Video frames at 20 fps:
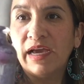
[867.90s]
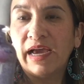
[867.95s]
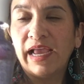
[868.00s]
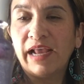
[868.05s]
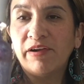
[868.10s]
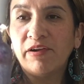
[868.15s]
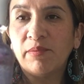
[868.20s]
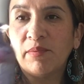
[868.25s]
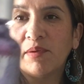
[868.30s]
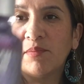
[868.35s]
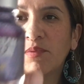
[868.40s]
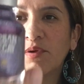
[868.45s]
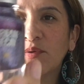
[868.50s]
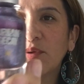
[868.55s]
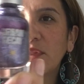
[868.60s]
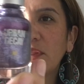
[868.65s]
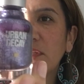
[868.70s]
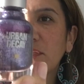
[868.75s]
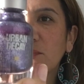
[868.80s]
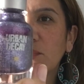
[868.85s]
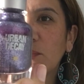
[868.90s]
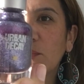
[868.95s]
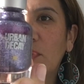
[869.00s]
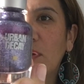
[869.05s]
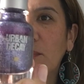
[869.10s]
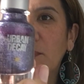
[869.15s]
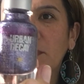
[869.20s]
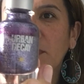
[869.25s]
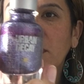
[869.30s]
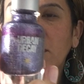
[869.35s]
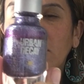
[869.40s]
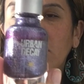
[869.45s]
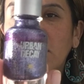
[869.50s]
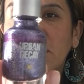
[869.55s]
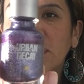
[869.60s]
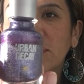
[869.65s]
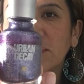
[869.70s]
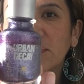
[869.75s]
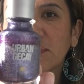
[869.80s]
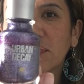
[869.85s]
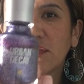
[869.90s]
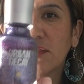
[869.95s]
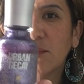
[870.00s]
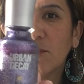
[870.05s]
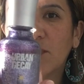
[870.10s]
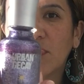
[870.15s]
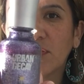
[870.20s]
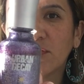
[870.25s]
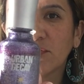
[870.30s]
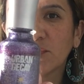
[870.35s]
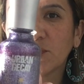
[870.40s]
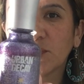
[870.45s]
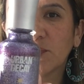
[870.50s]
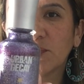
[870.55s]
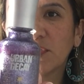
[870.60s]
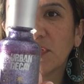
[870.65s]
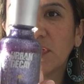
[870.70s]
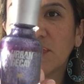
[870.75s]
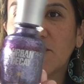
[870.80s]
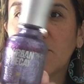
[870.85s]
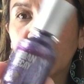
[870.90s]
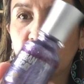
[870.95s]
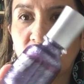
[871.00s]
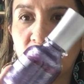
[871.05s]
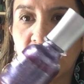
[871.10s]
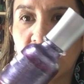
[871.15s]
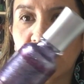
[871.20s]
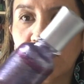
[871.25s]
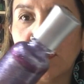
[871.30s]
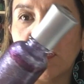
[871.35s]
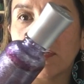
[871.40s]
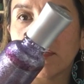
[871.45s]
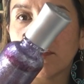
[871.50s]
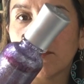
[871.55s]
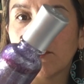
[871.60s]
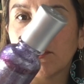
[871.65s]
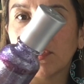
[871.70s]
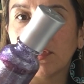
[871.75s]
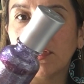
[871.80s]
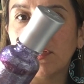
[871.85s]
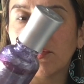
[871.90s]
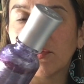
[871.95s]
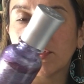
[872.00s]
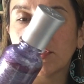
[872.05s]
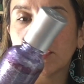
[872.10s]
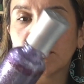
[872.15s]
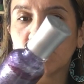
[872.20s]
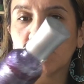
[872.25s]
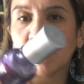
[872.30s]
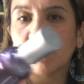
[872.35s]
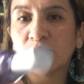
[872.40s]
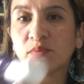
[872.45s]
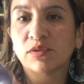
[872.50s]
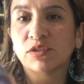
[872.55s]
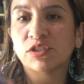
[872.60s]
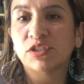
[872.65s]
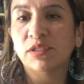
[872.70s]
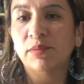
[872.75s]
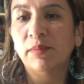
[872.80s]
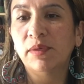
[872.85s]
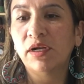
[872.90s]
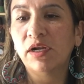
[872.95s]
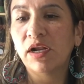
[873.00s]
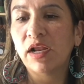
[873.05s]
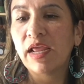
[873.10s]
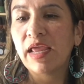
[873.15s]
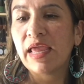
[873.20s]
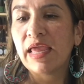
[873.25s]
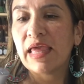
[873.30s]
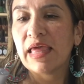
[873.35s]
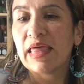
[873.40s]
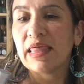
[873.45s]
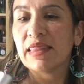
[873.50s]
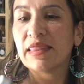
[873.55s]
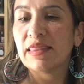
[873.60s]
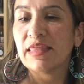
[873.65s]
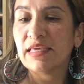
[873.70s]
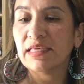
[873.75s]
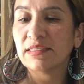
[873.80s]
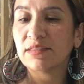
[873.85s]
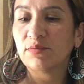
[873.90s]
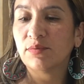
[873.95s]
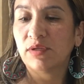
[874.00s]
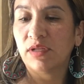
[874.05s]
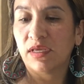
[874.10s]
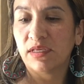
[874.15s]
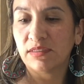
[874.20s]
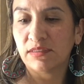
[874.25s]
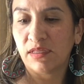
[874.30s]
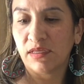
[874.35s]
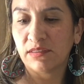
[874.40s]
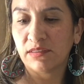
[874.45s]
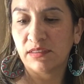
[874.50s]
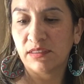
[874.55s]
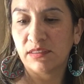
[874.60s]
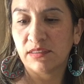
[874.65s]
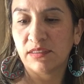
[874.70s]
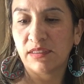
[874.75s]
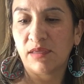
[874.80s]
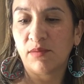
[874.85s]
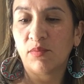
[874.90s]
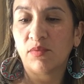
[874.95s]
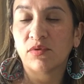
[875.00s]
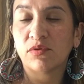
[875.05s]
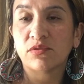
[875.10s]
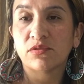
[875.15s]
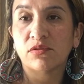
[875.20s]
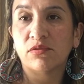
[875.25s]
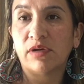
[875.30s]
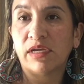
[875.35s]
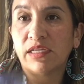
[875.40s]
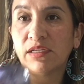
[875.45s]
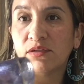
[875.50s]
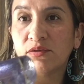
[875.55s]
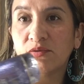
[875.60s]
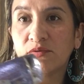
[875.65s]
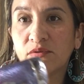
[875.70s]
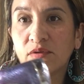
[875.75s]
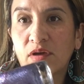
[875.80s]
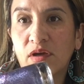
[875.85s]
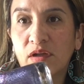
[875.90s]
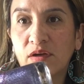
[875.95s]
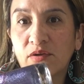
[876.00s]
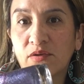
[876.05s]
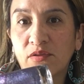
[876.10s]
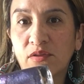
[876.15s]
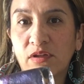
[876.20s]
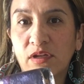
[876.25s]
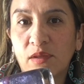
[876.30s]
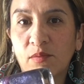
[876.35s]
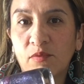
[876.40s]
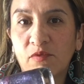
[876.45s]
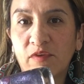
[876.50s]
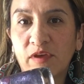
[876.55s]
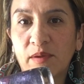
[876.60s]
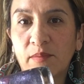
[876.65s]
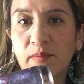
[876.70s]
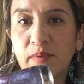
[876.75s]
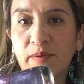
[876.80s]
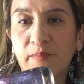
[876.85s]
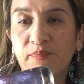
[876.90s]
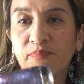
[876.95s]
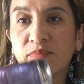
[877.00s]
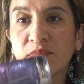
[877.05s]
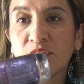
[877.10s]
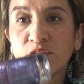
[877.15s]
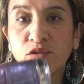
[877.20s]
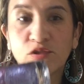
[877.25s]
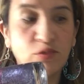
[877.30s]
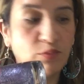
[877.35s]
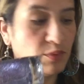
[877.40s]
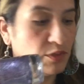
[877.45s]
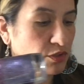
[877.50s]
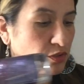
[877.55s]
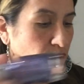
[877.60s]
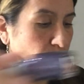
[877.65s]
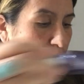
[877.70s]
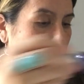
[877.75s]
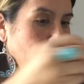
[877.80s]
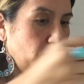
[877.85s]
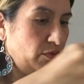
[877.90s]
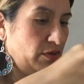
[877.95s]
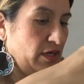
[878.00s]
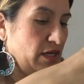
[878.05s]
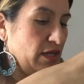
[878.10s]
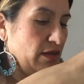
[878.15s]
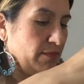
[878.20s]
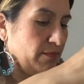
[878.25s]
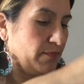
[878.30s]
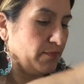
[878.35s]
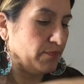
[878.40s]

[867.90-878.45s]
I remember when these were popular, and I just thought the bottles were really fun. It's a really gorgeous purple shimmer. This one has lost its label, so I do not know the name of it, but super, super pretty.